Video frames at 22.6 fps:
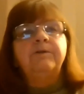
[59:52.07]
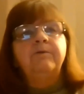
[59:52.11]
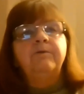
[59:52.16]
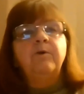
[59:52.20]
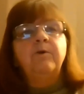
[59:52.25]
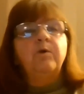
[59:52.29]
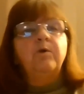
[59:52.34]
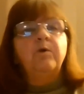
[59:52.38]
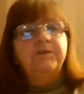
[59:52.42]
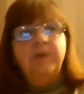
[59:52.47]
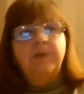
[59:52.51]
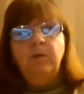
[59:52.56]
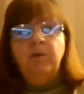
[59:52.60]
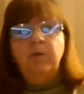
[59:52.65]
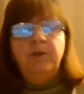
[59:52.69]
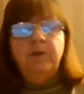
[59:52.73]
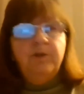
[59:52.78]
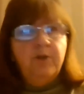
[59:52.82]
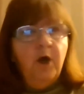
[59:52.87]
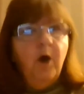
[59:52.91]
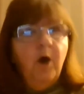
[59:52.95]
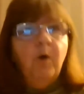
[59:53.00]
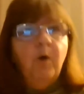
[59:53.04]
Of course, they will
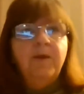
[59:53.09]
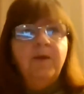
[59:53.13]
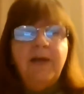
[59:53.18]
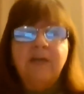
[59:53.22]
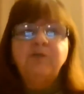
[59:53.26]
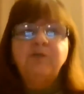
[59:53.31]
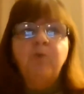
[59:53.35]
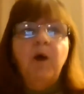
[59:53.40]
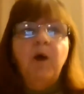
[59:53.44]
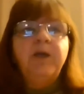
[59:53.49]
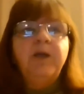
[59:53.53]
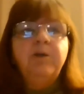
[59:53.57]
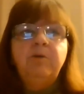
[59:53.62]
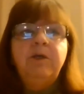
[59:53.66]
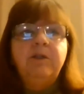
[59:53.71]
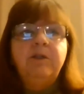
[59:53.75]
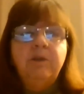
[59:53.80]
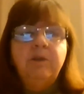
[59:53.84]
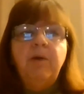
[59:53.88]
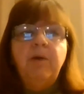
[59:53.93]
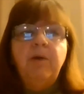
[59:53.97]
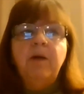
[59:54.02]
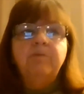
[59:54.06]
know, and that's why you need
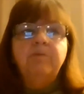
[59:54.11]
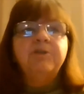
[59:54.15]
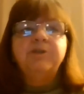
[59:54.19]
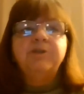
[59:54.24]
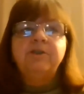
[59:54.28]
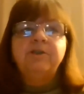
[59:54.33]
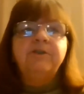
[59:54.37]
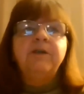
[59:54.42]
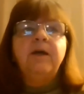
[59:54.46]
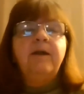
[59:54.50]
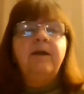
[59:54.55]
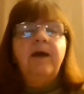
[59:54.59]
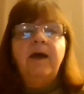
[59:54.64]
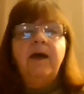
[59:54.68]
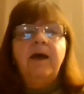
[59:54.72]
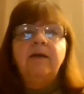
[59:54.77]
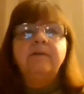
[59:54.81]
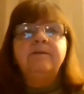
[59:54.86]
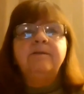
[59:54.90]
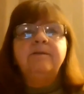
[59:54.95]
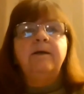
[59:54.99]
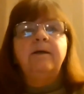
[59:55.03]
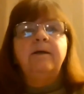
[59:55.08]
to publish a slate ahead
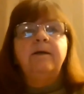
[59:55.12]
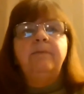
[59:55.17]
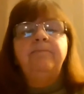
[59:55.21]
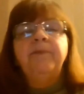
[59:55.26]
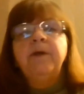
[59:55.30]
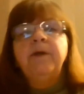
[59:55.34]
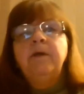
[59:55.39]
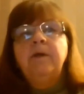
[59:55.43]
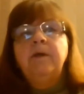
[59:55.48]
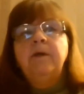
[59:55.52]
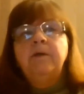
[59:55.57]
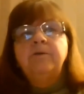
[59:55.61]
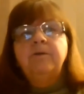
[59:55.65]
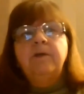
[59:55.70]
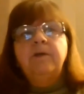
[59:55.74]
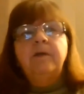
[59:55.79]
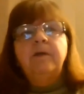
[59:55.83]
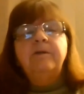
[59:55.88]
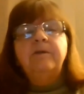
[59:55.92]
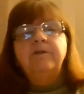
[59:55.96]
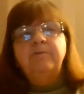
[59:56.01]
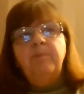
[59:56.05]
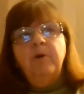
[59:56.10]
of time, so
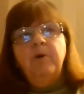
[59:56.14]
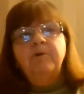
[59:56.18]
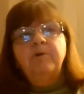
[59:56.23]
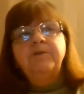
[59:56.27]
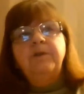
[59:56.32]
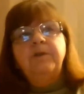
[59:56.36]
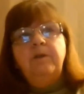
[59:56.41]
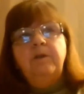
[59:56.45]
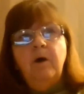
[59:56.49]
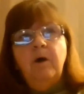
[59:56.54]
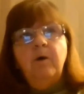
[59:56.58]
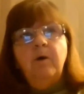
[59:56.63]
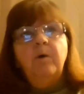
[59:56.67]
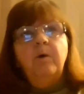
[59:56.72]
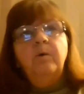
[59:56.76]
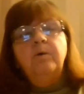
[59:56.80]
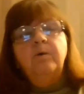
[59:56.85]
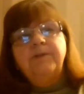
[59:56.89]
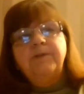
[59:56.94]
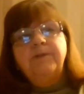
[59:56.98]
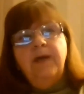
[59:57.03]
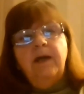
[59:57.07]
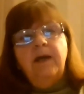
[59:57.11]
that this person
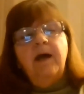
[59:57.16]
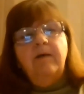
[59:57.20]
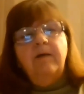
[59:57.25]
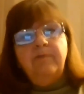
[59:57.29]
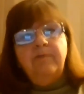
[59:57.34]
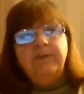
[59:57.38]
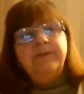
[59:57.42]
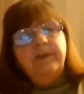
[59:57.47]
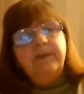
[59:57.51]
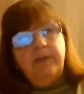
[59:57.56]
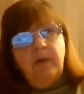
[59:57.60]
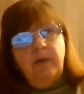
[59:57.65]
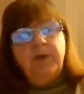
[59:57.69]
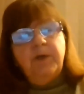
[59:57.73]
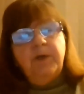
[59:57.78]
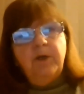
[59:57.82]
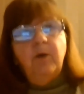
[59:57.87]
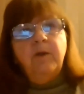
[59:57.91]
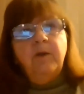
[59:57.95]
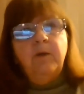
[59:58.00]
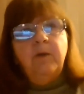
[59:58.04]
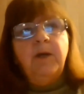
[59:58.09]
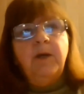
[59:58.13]
knows that obviously they would
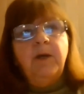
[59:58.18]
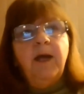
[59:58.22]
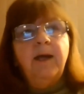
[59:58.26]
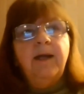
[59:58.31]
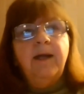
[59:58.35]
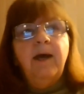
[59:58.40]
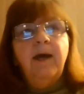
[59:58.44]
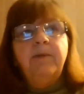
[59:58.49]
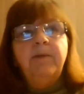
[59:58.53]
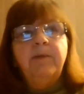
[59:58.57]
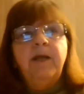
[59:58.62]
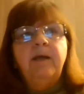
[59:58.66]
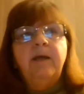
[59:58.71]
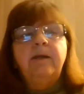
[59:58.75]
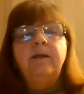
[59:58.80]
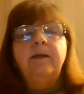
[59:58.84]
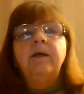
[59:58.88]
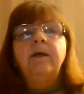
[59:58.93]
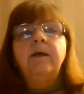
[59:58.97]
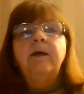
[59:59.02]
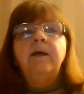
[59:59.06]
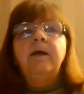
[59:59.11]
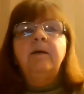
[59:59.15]
know they were not nominated,
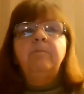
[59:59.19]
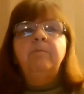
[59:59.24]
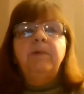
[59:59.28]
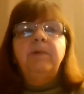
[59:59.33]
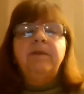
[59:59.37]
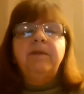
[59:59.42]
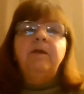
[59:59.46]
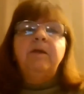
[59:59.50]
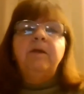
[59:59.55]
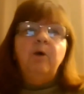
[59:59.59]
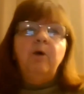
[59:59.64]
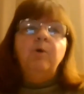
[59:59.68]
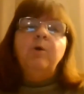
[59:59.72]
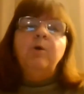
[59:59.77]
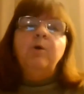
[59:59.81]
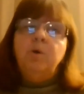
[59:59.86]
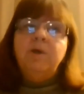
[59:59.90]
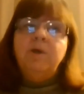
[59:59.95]
but they know who